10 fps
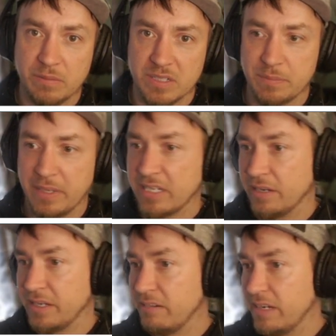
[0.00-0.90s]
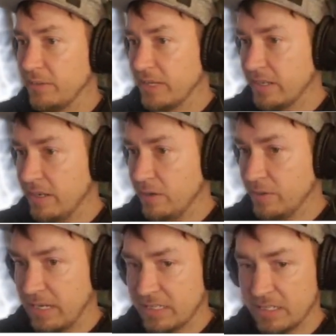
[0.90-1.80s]
Oh, it doesn't matter, you can't hear it anyway.
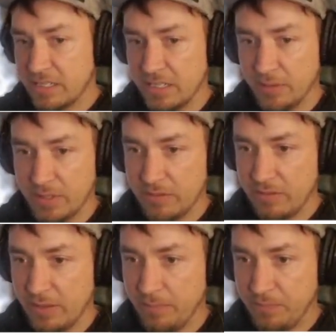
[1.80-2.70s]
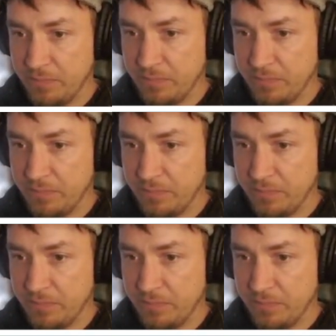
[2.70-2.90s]
Okay, let's continue on. Right.